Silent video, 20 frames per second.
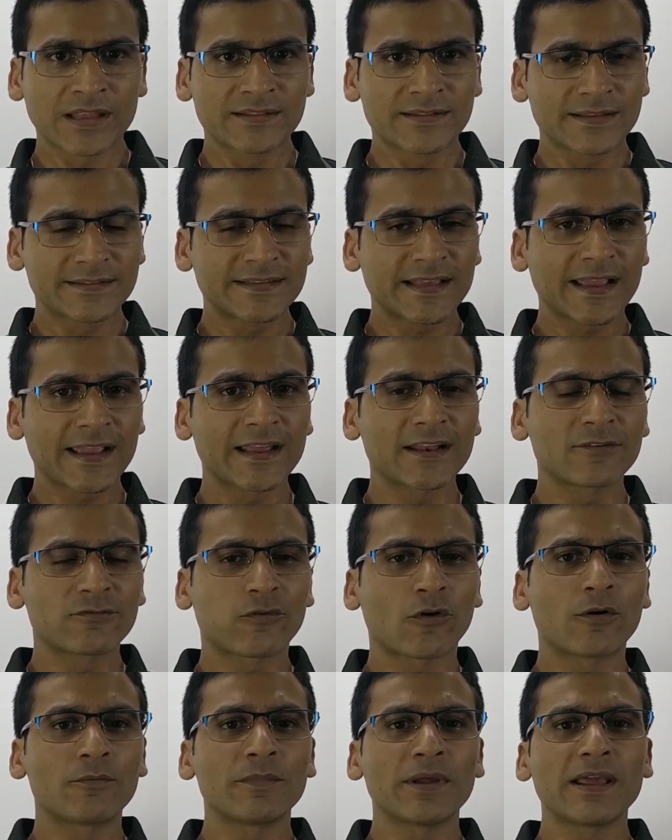The second
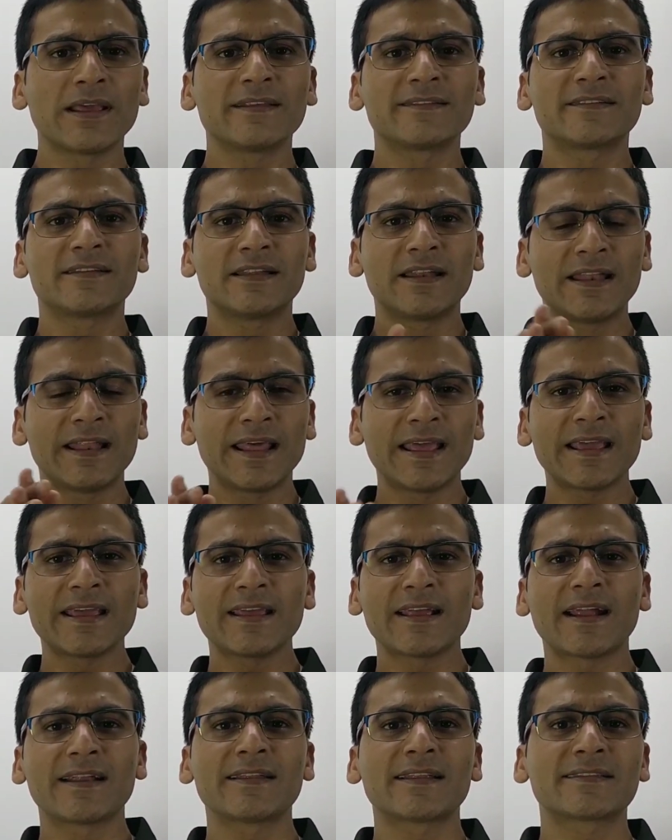form is
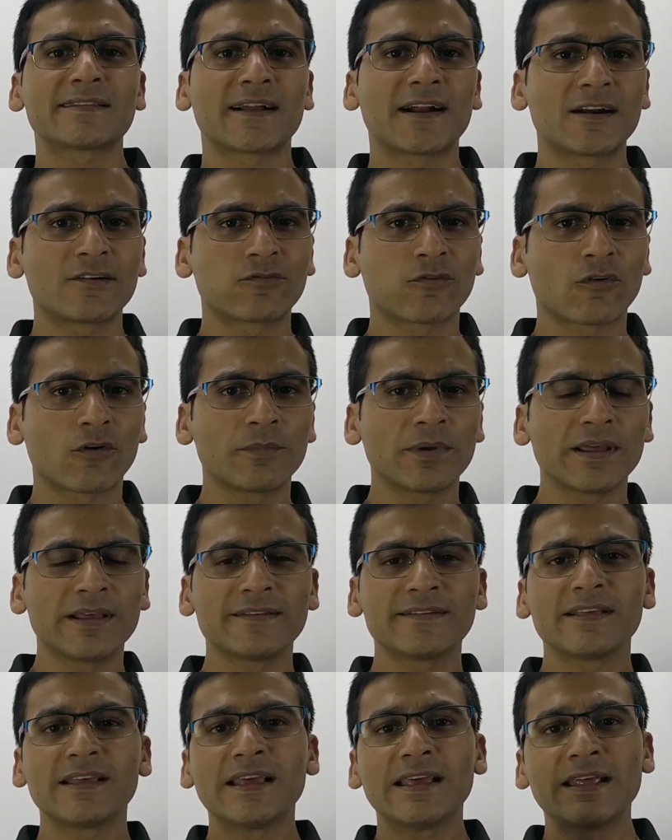lay and the third form
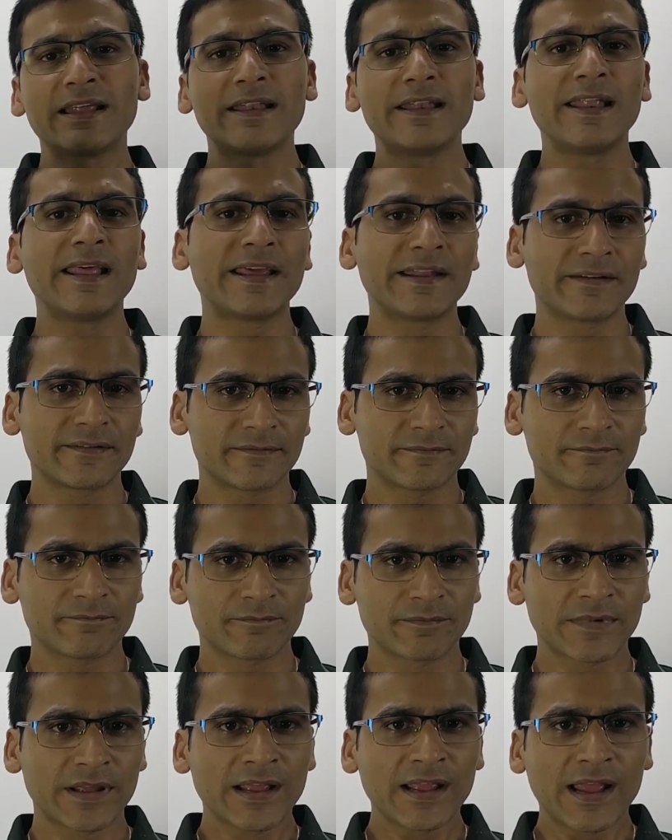is lain.
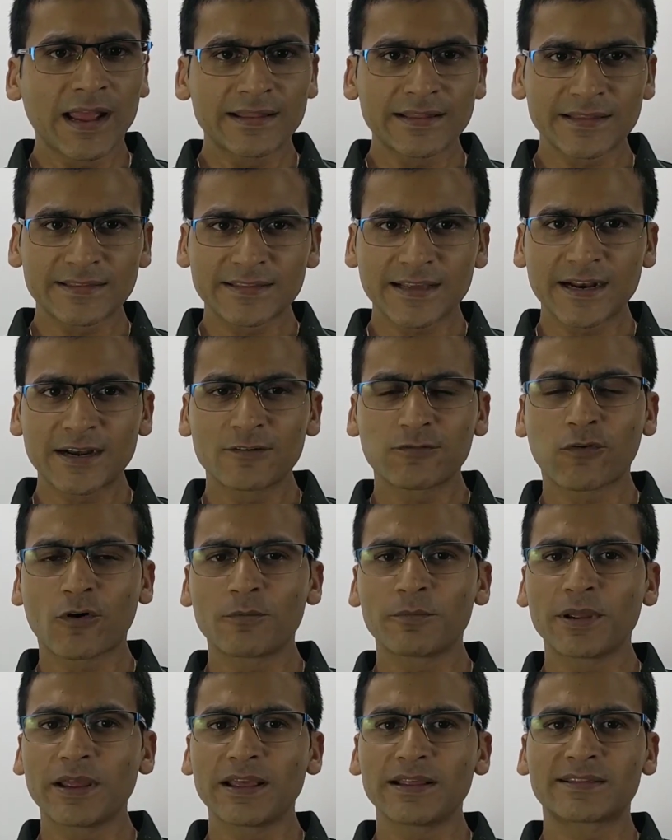And the third
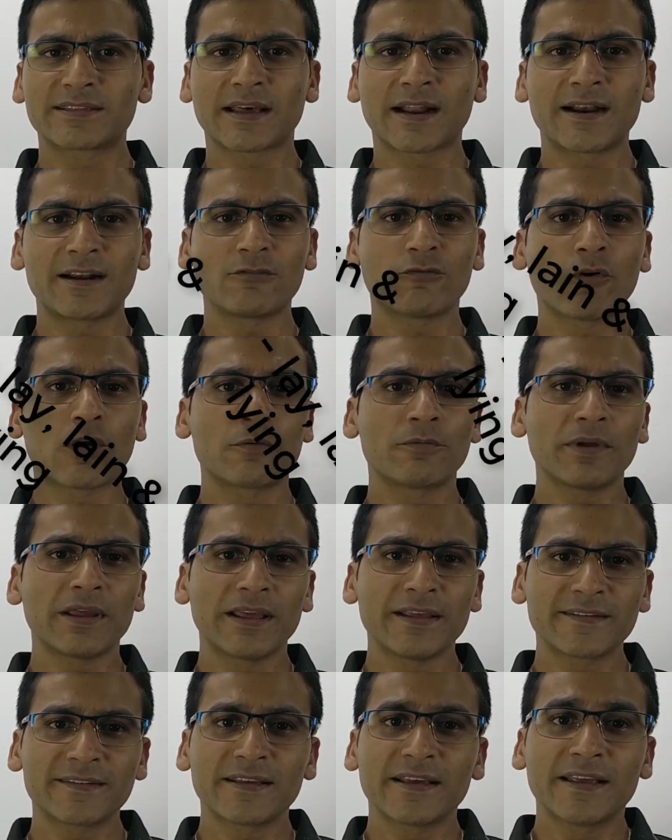verb
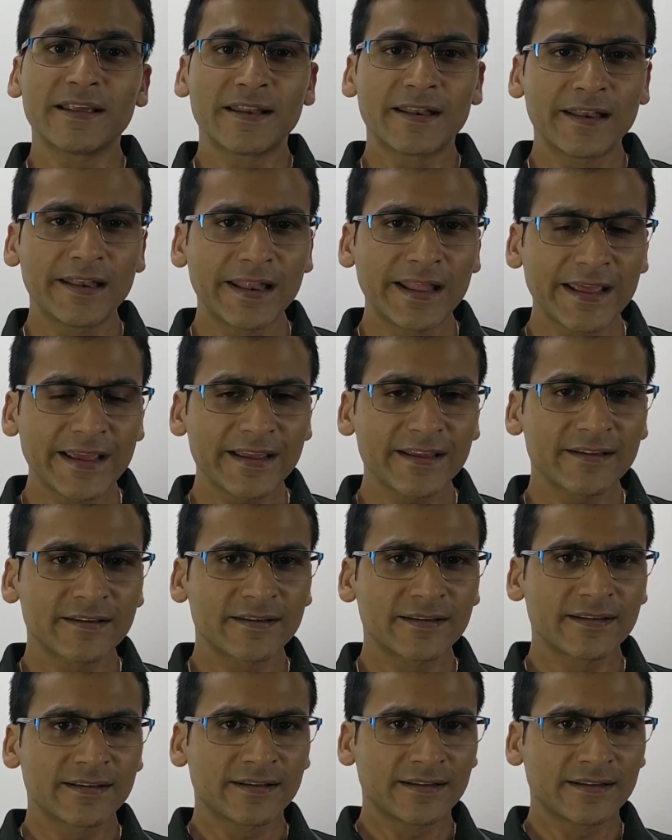is lay.